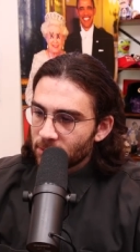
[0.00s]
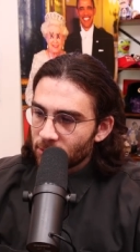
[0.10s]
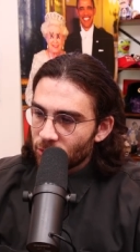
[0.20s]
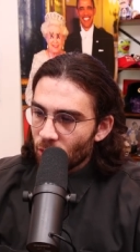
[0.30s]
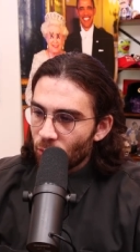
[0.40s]

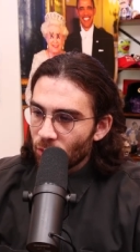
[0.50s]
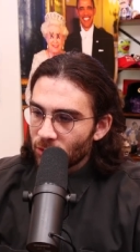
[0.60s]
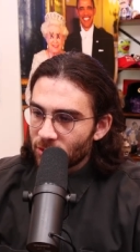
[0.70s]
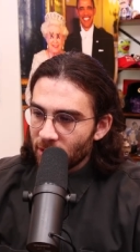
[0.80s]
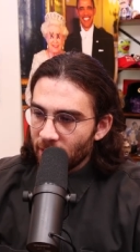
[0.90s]
So we'll
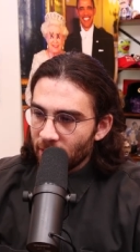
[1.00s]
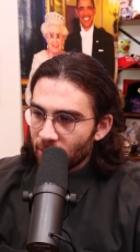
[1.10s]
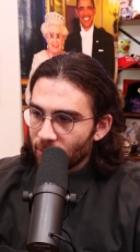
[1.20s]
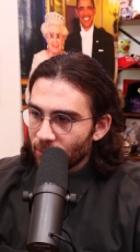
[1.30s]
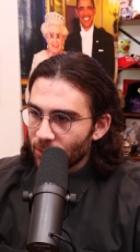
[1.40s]
see.
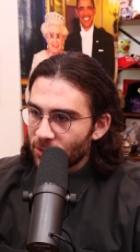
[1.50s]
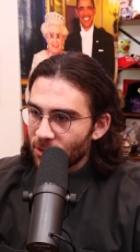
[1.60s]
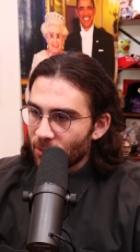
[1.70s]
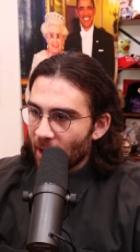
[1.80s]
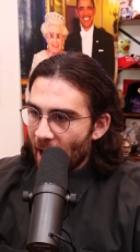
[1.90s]
We'll
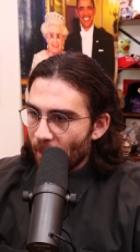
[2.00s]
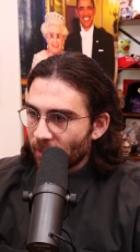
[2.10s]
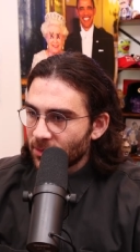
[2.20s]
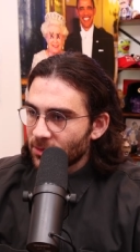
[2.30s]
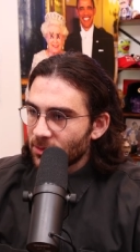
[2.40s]
see what
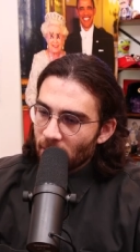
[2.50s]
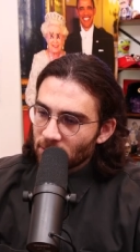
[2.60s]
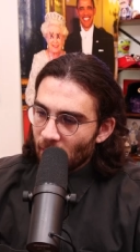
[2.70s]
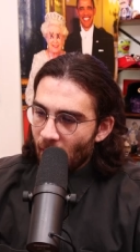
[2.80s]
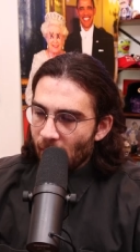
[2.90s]
happens.
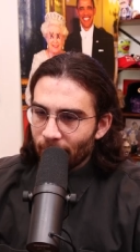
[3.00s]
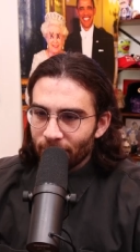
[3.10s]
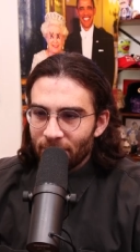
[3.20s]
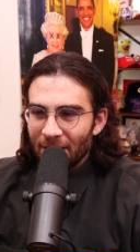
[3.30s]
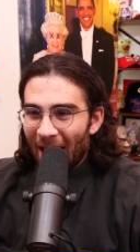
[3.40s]

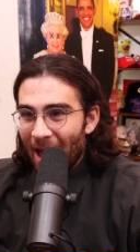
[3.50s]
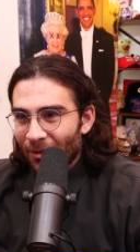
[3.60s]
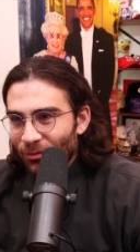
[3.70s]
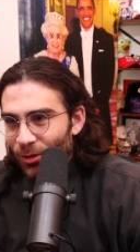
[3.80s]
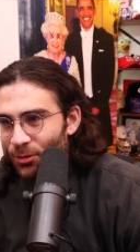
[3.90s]
Um, the
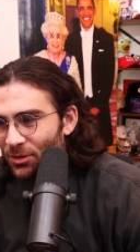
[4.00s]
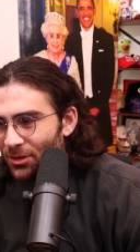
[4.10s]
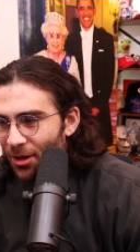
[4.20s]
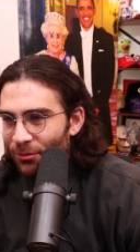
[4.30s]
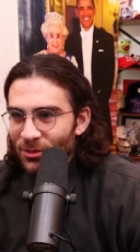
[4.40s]
Afro
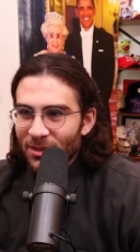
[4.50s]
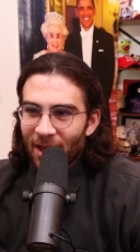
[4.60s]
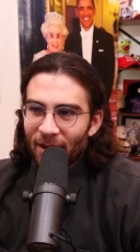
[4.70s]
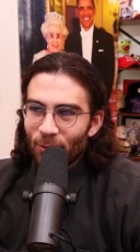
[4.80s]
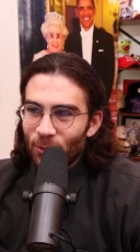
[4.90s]
stuff was
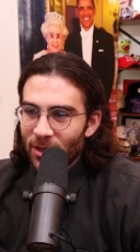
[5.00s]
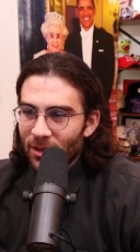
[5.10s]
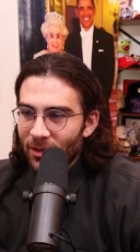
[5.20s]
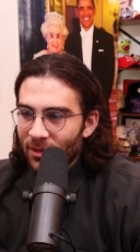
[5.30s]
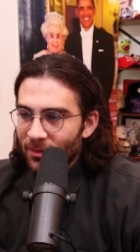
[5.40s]
kind of
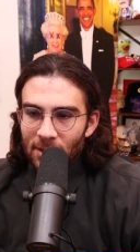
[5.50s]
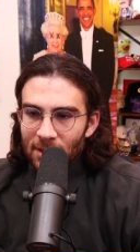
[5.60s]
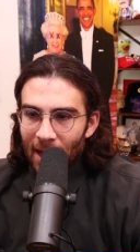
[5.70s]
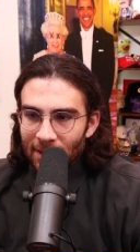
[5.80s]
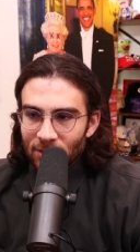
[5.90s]
weird.
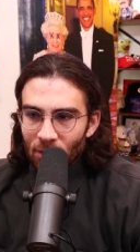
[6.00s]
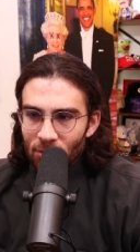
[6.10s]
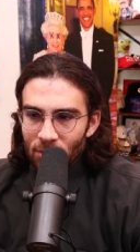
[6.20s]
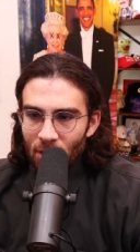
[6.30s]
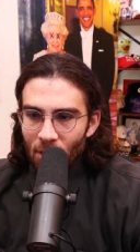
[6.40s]
I
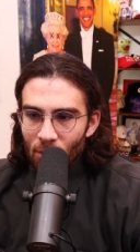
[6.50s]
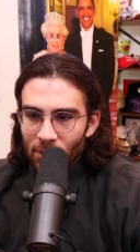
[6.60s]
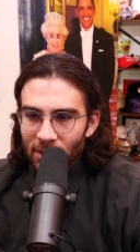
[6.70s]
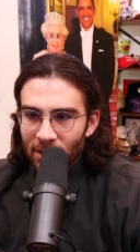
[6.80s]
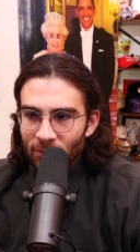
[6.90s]
don't
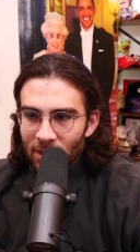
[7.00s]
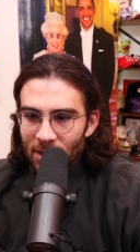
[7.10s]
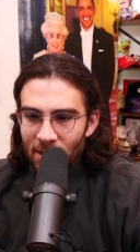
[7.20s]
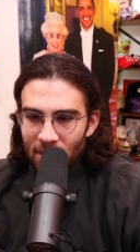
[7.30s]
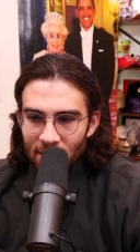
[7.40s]
know if
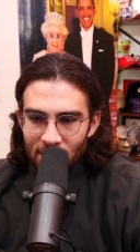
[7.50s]
he